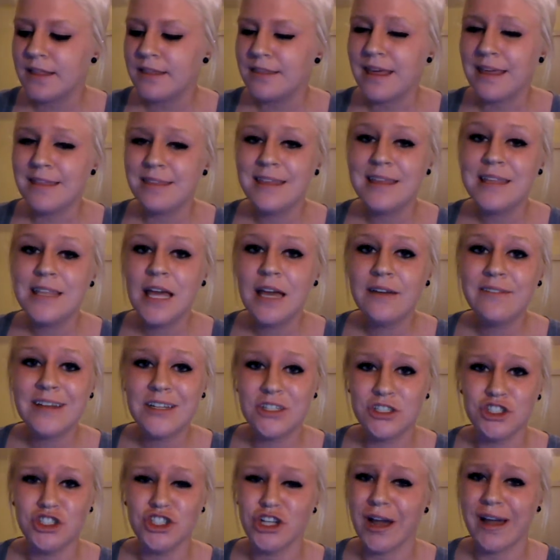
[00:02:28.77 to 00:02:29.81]
They think they have
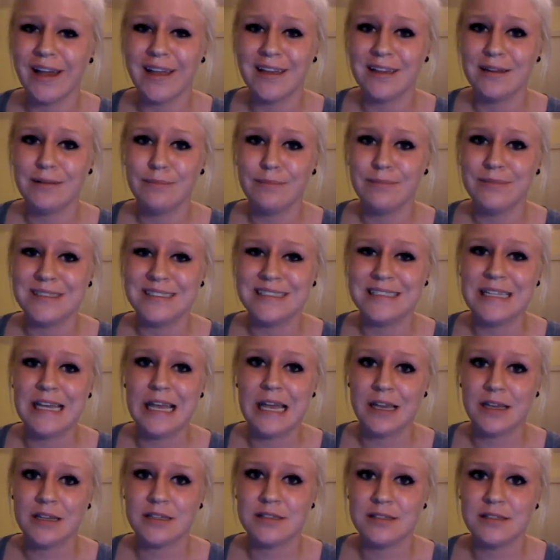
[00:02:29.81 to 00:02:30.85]
giant
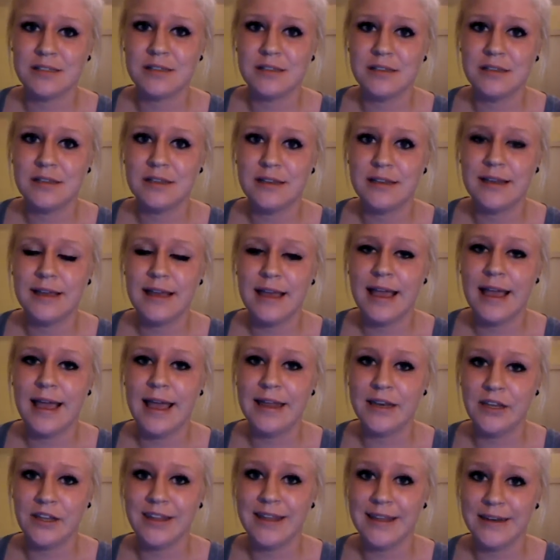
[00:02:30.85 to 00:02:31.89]
dicks,
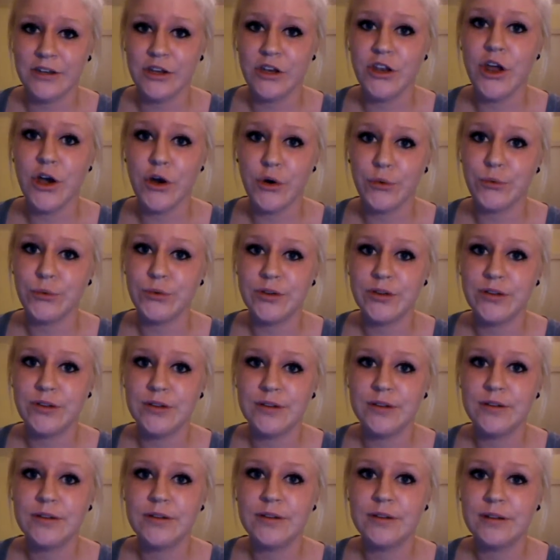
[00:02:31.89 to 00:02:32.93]
and they don't.
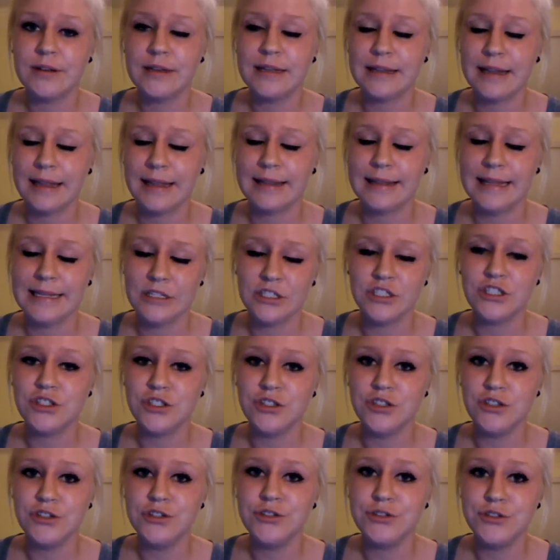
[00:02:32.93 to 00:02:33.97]
They just
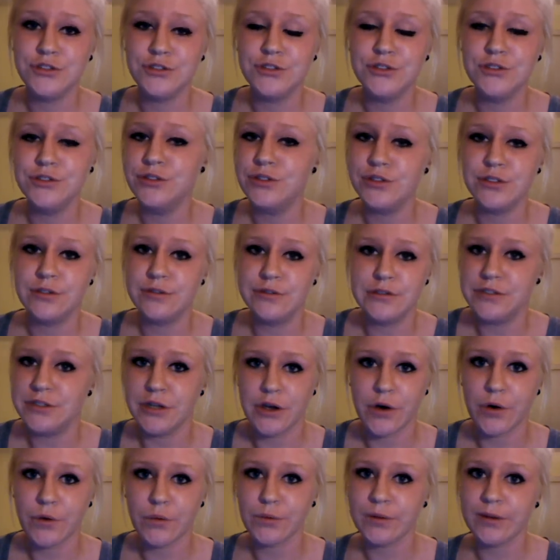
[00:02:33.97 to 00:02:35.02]

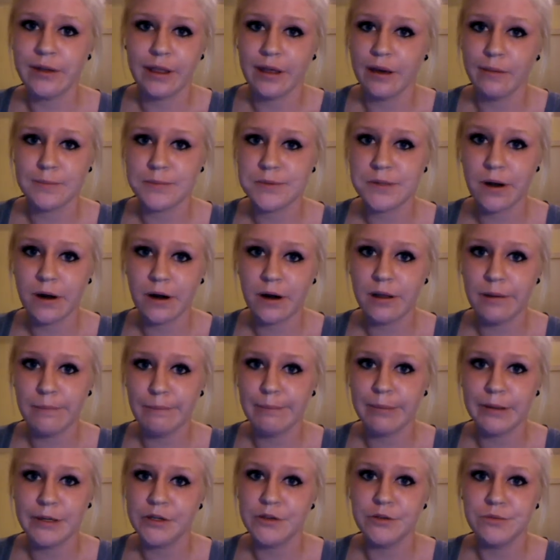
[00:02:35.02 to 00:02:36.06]
don't. I'm sorry,
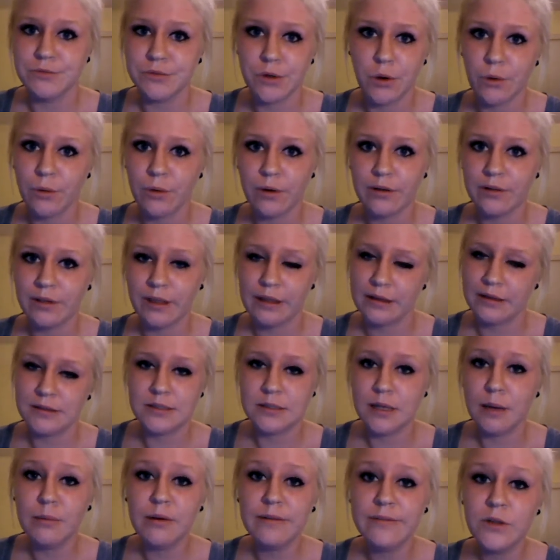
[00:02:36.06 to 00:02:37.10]
but you don't.
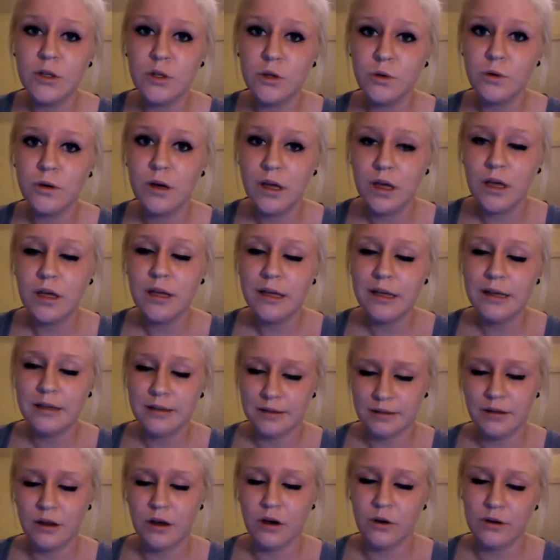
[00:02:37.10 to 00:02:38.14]
Some of you,
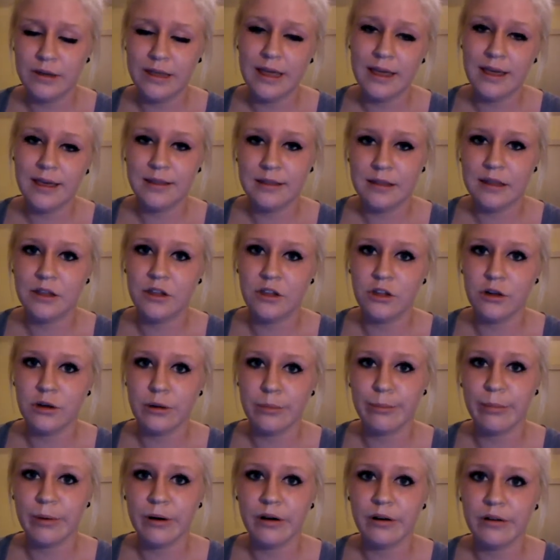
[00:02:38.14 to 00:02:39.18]
okay,
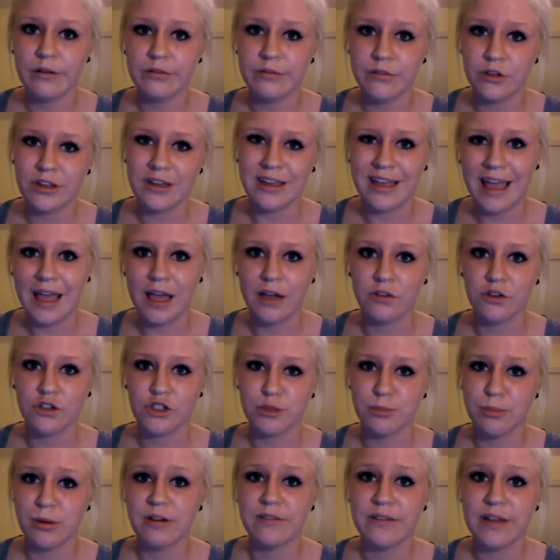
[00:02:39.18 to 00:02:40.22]
you're average,
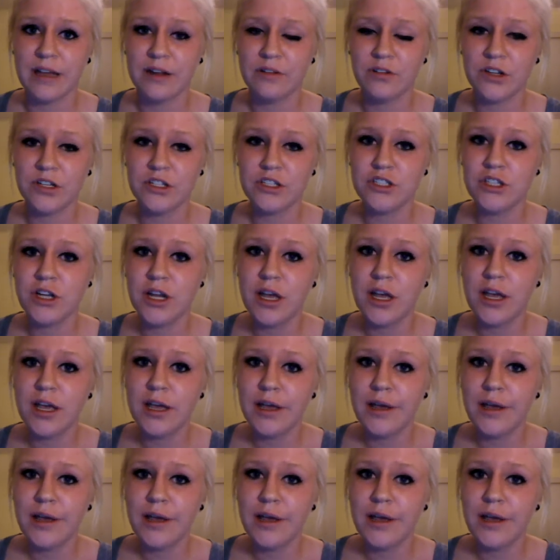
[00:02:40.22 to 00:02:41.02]
above average,